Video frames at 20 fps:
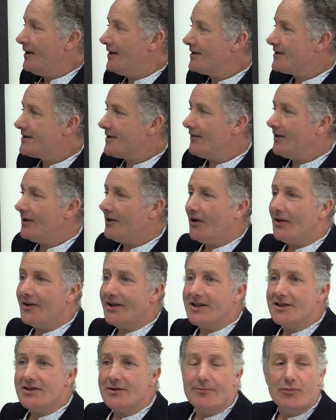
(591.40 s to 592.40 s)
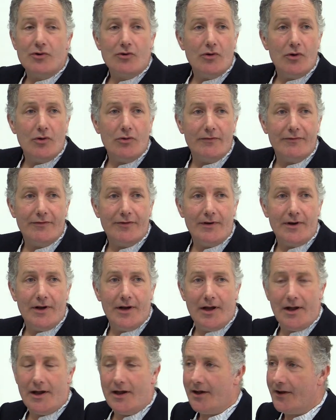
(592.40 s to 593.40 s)
It's something that I need to prove
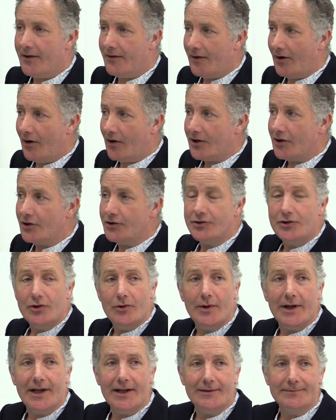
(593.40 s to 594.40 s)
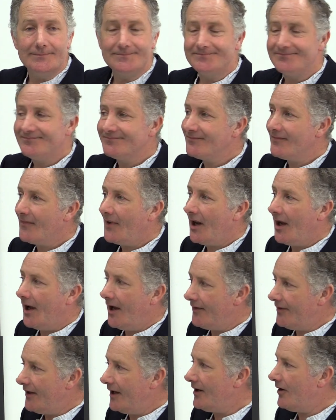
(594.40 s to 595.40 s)
that I can do it.
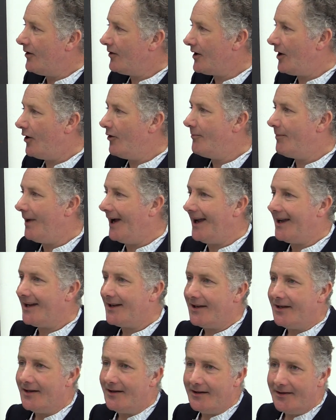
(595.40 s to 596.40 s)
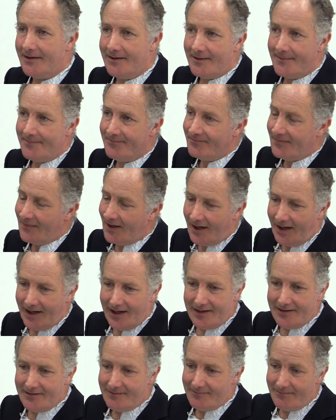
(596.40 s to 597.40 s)
And then I'll go back
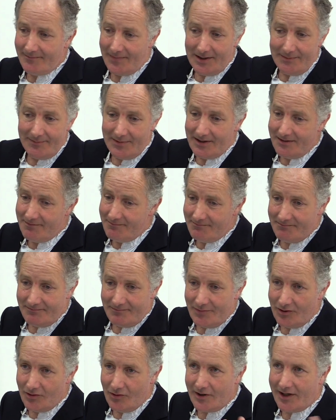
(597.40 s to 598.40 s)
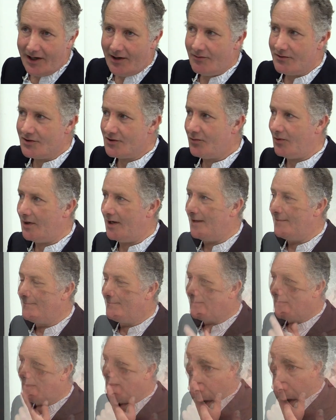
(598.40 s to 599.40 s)
and maybe look elsewhere.
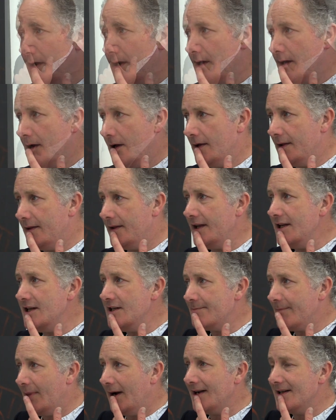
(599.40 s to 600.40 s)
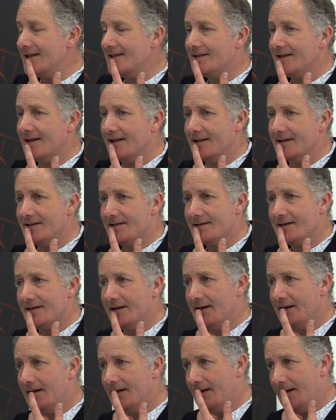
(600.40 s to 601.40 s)
These paintings,
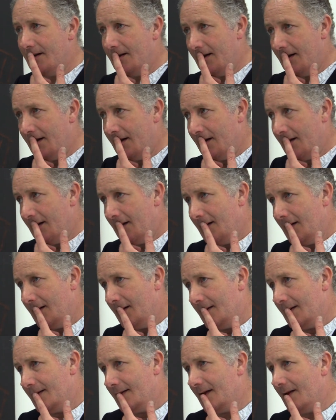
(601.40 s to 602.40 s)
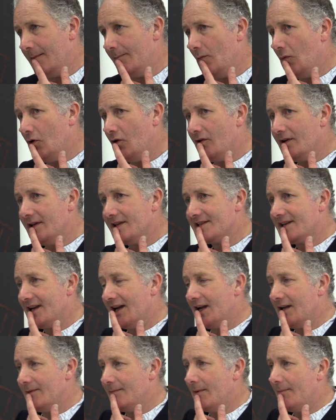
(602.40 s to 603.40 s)
they more or less
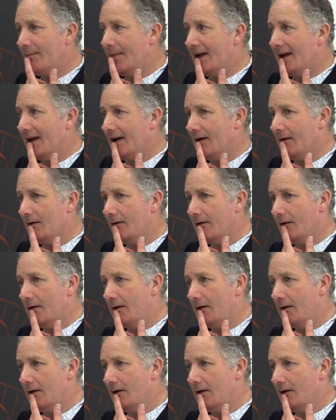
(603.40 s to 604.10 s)
came about